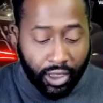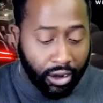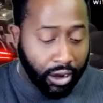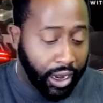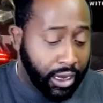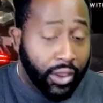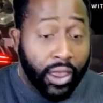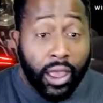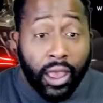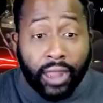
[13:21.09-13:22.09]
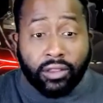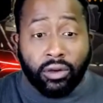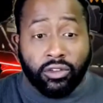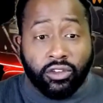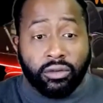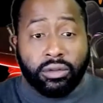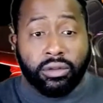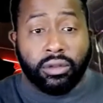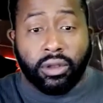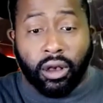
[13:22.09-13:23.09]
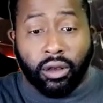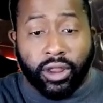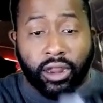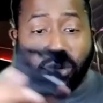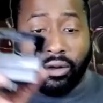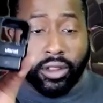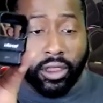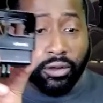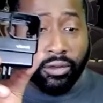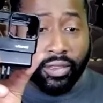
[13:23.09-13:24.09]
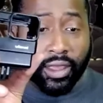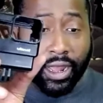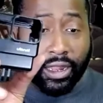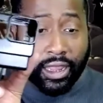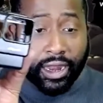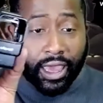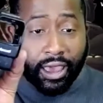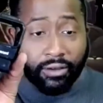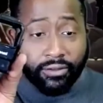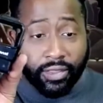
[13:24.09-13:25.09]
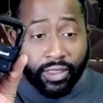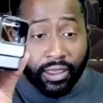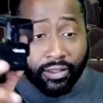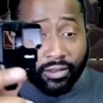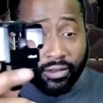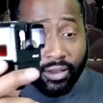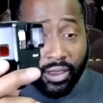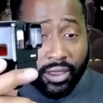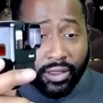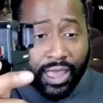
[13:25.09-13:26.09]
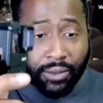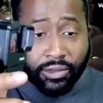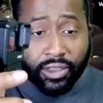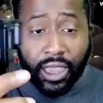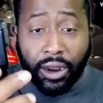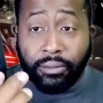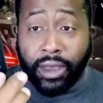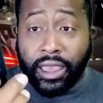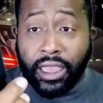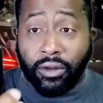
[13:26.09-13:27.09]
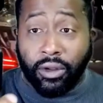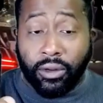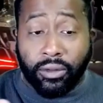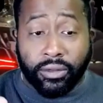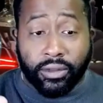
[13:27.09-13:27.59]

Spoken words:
All right, I told you already earlier that I did have this that was carrying my Hero